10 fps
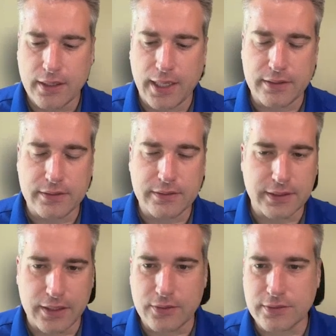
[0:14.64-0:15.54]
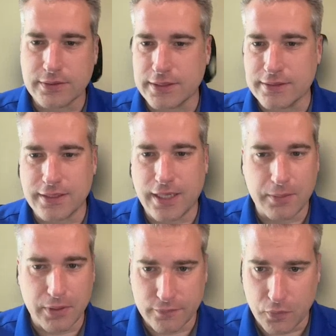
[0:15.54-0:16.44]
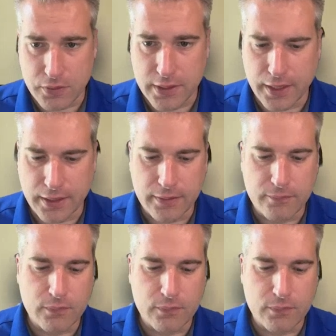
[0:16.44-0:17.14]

and sales is not my forte.